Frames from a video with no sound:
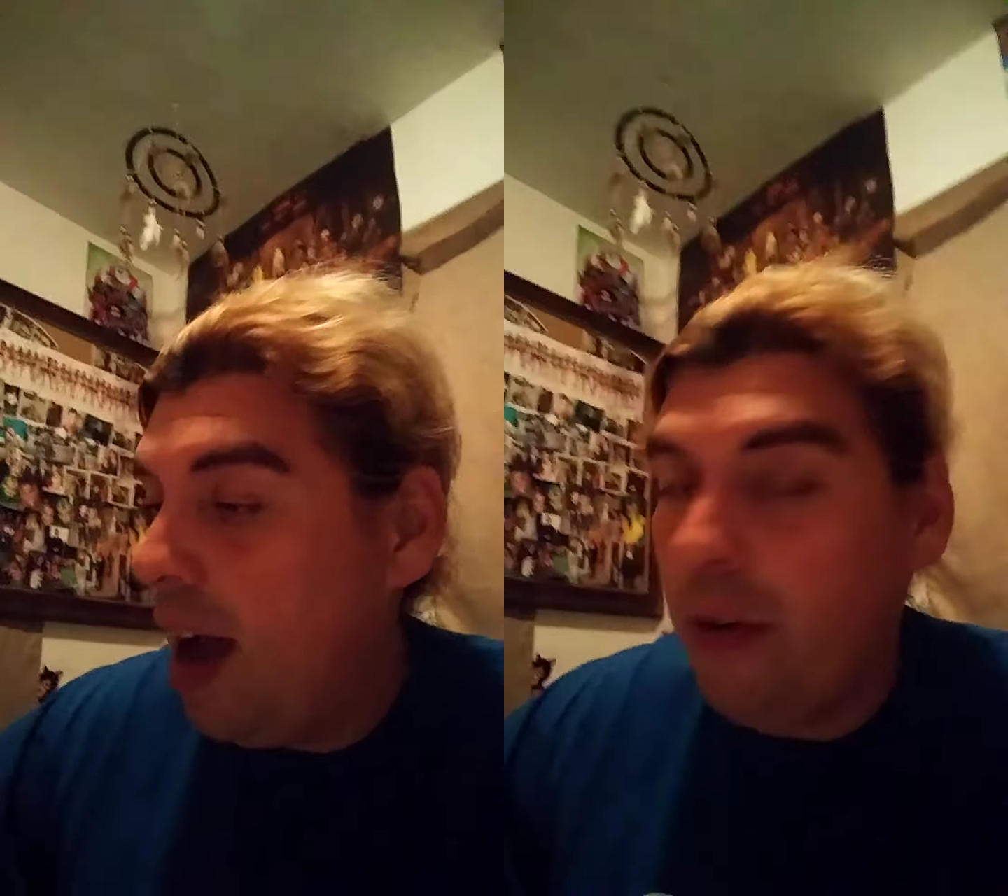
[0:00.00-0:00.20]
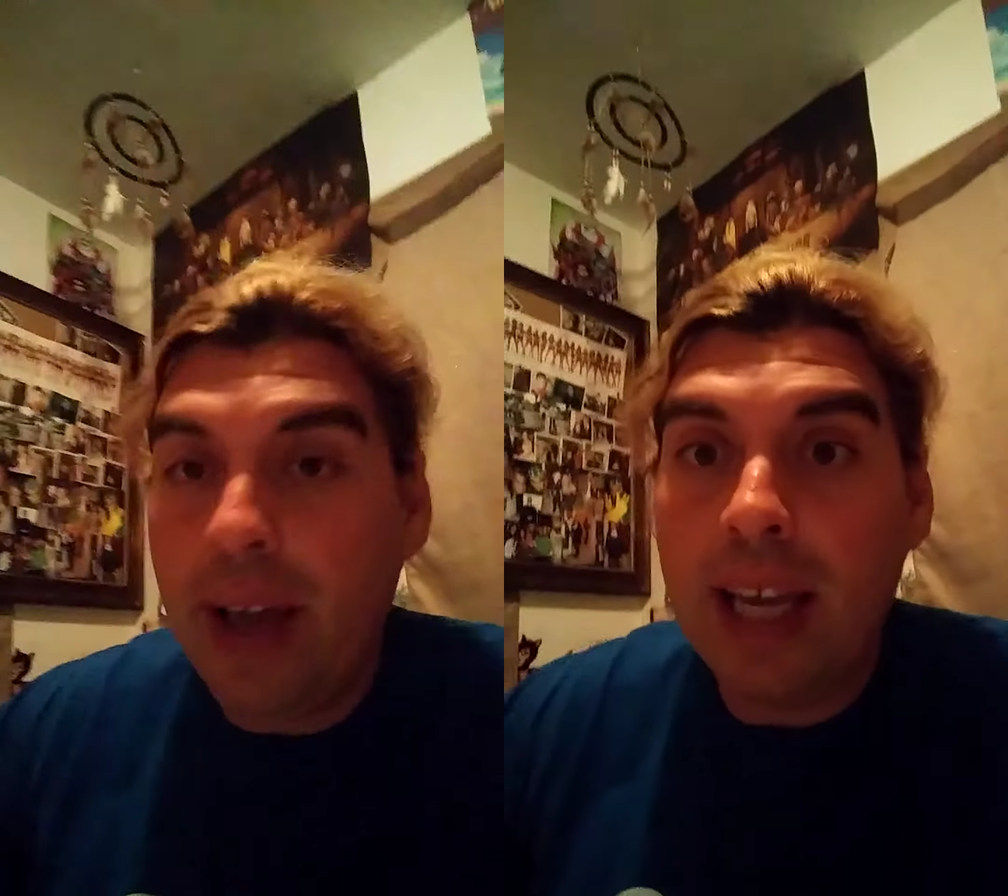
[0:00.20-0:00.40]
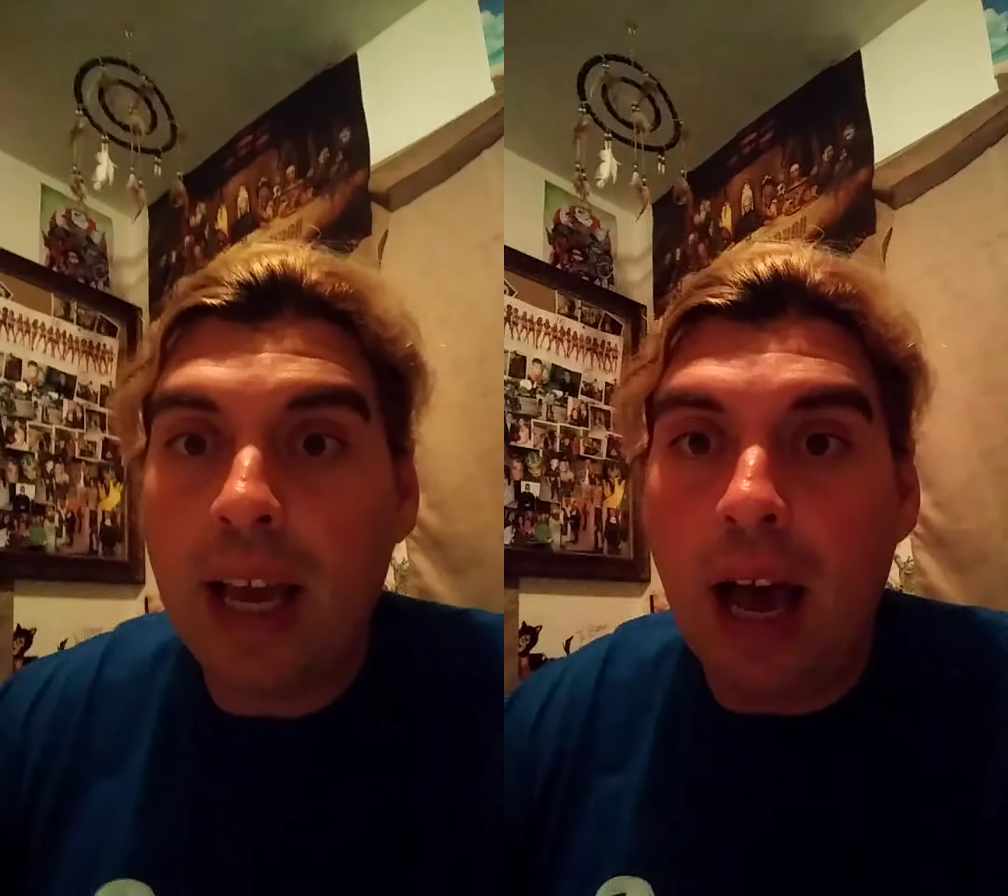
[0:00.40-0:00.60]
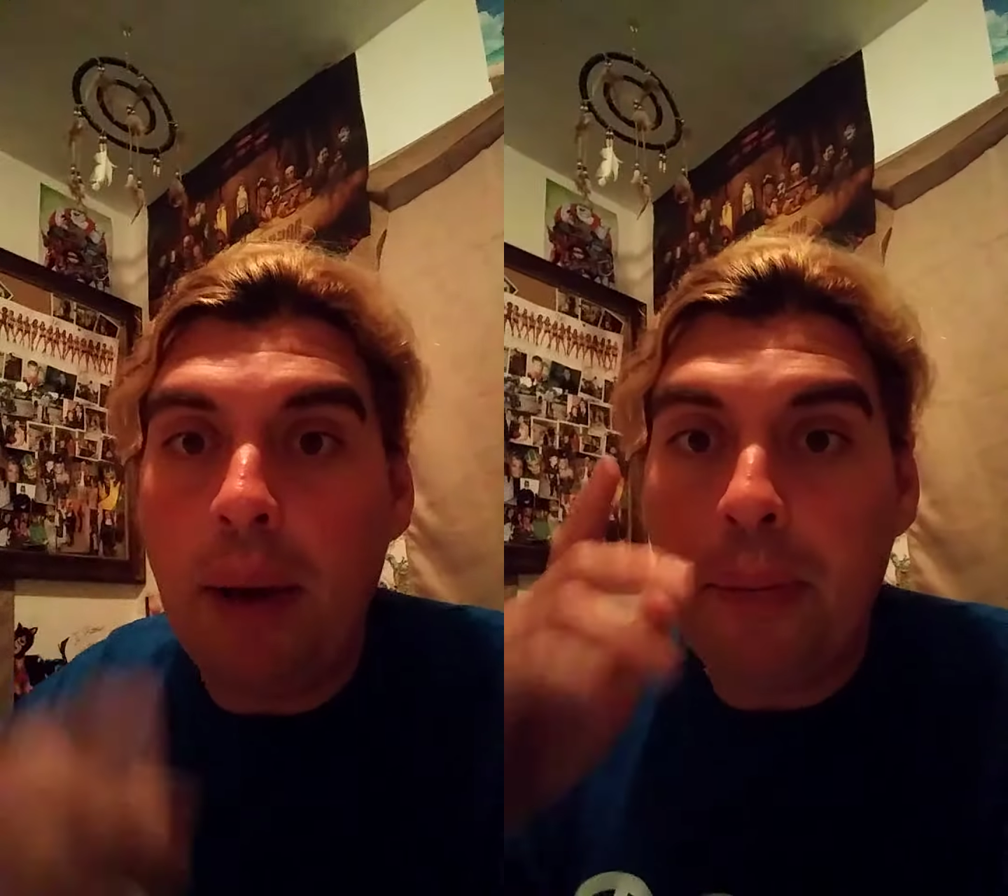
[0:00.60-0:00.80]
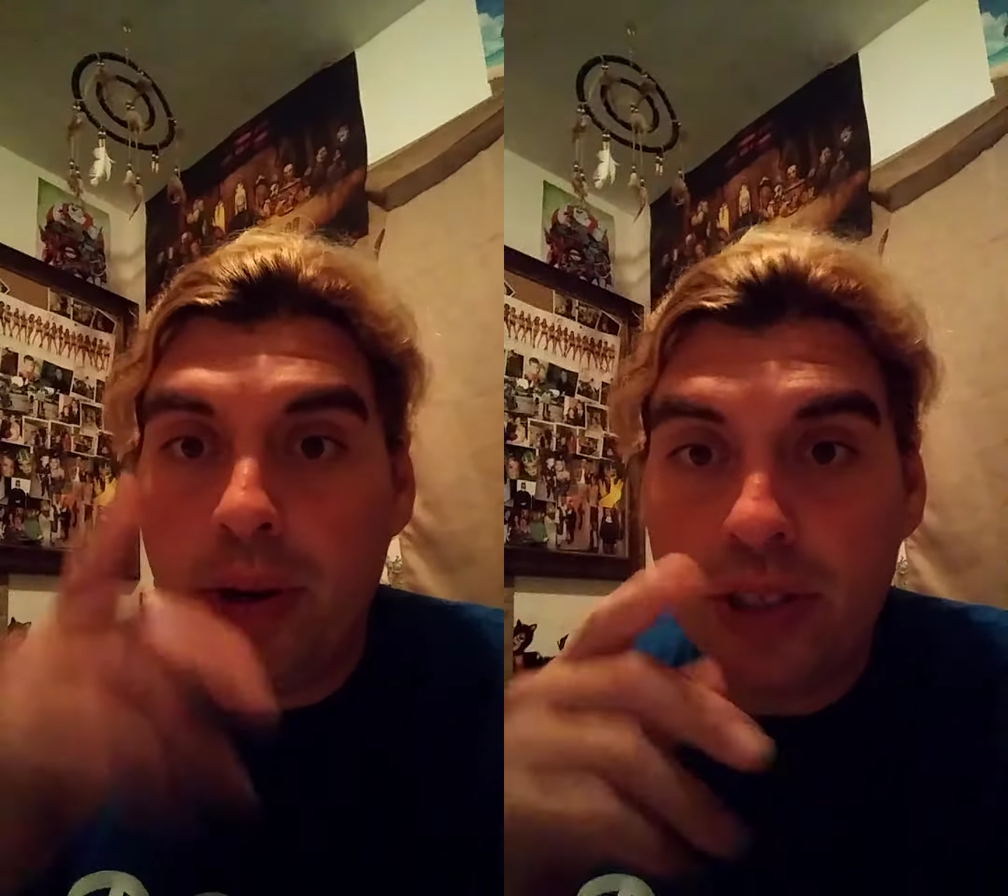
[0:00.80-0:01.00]
already uh,
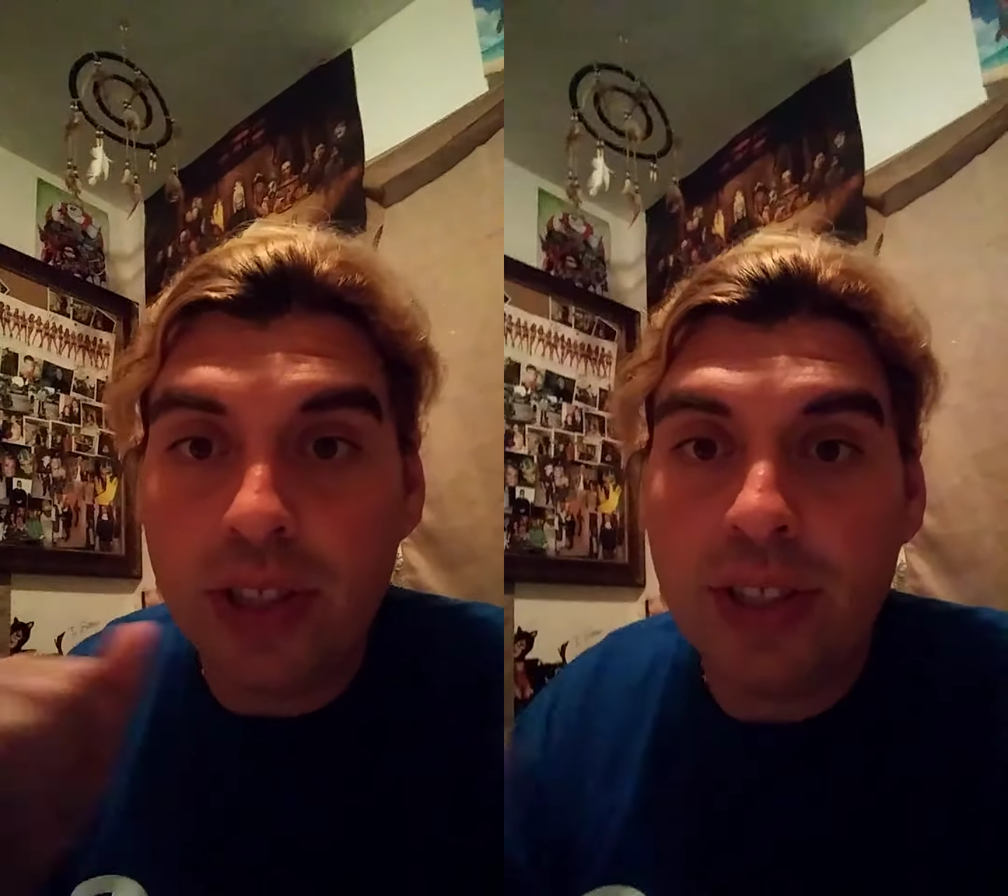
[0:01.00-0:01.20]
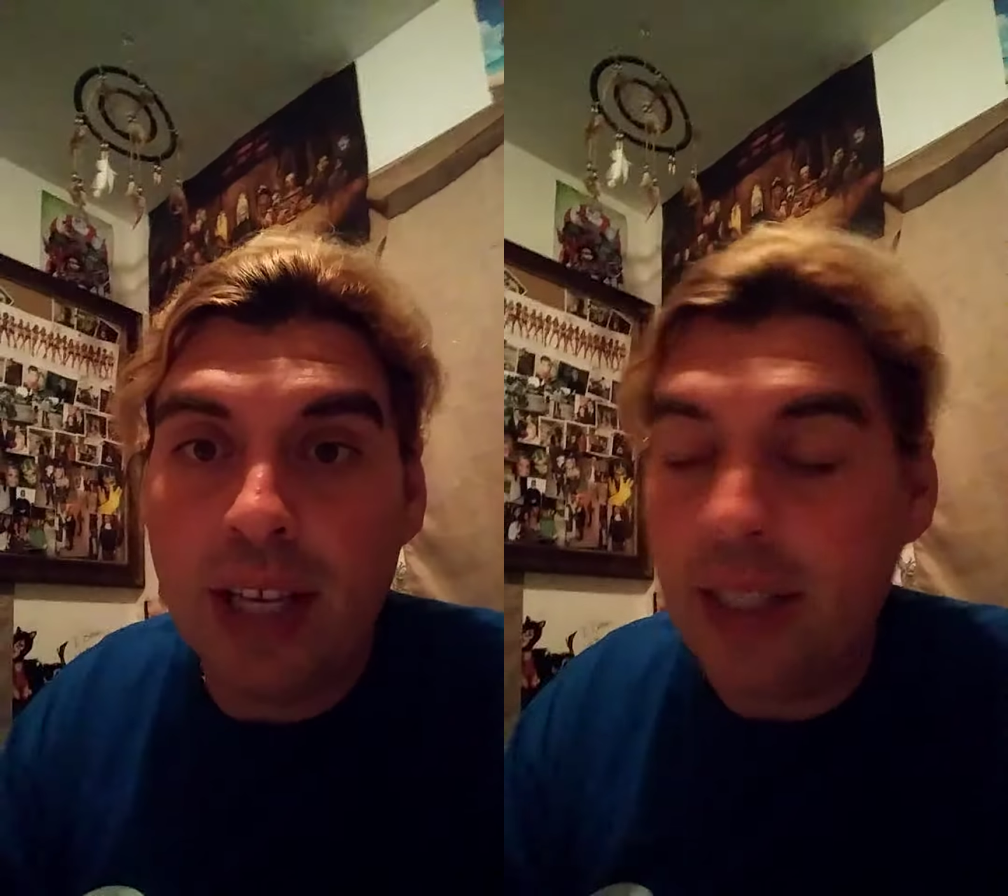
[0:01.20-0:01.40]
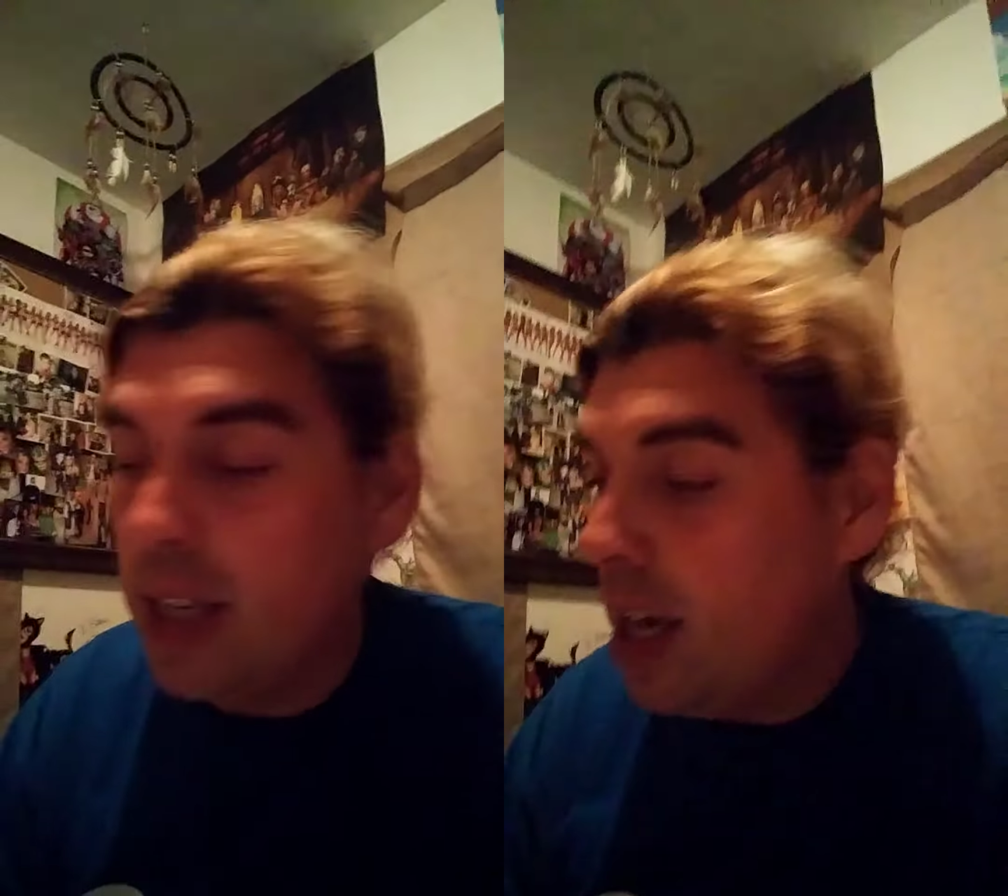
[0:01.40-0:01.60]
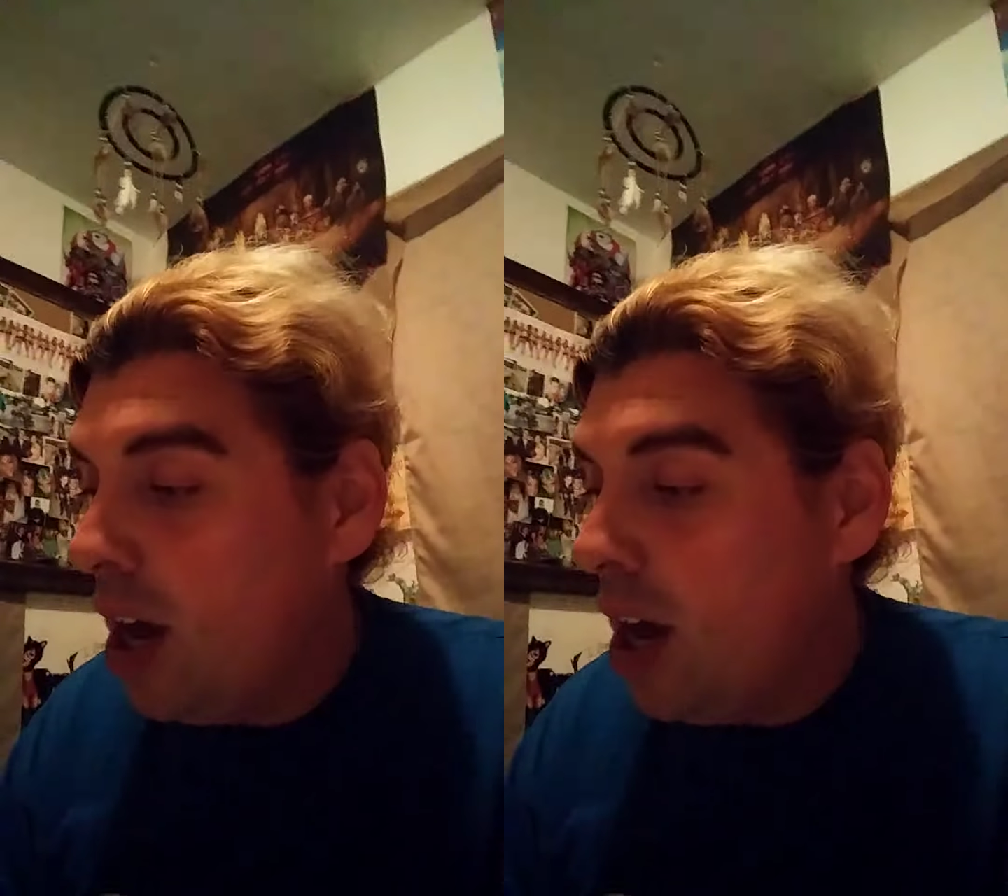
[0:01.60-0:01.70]
purchased this